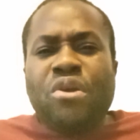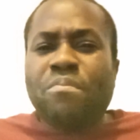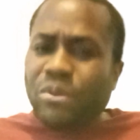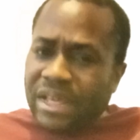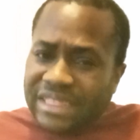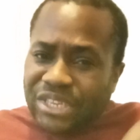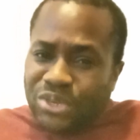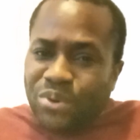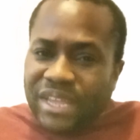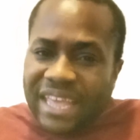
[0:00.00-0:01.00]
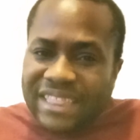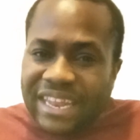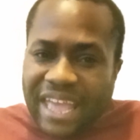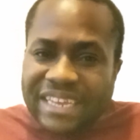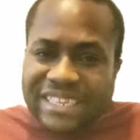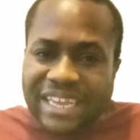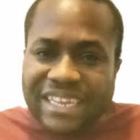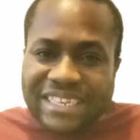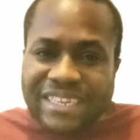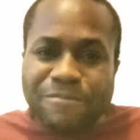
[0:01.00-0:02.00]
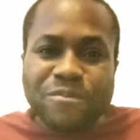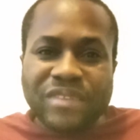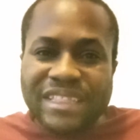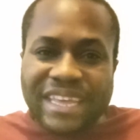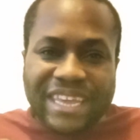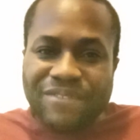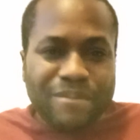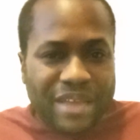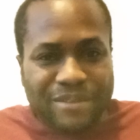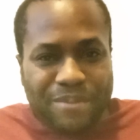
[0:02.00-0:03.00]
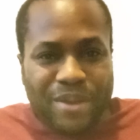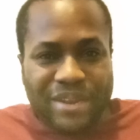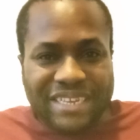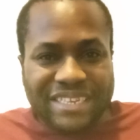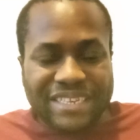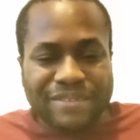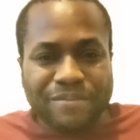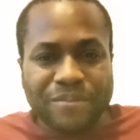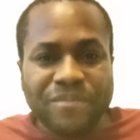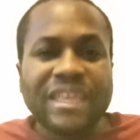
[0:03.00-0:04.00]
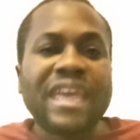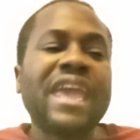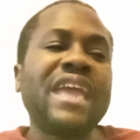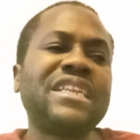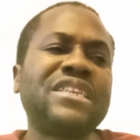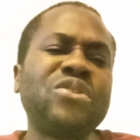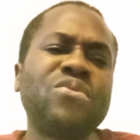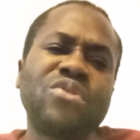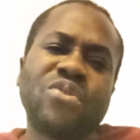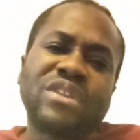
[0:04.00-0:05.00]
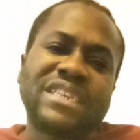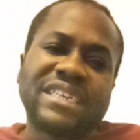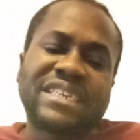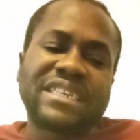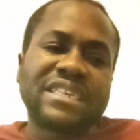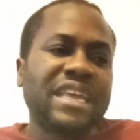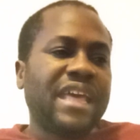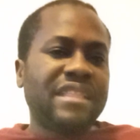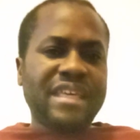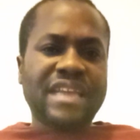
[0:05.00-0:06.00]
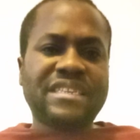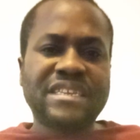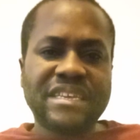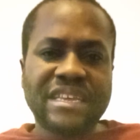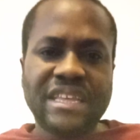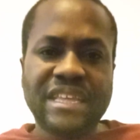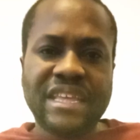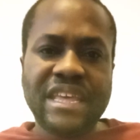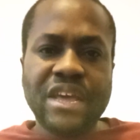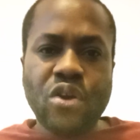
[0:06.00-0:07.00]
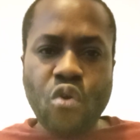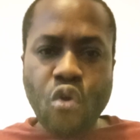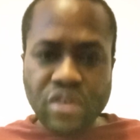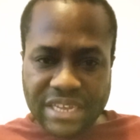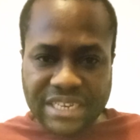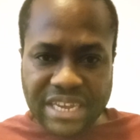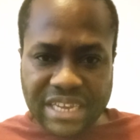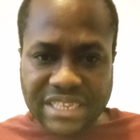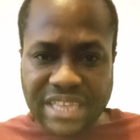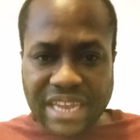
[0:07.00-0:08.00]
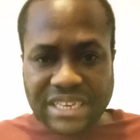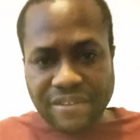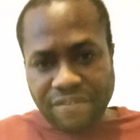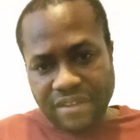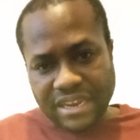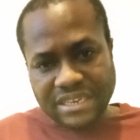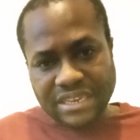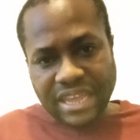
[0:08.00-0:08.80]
But what they do here in the United States, they give them antibiotics. And you will notice that all the chicks, they're different